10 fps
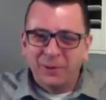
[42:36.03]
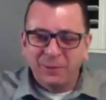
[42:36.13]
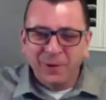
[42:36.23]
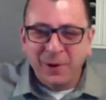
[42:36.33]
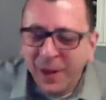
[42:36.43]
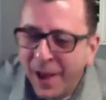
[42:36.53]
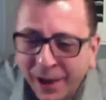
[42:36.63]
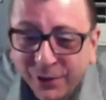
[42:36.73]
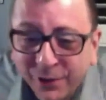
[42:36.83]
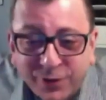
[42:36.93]
on the road,
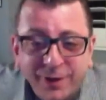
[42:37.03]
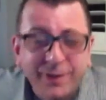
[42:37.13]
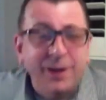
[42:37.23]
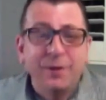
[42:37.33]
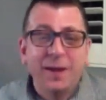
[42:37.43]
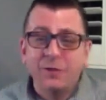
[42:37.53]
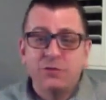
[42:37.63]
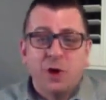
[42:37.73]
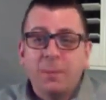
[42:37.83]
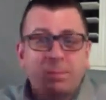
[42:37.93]
because, you know, they
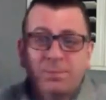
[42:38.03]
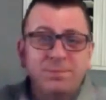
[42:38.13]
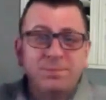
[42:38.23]
can jump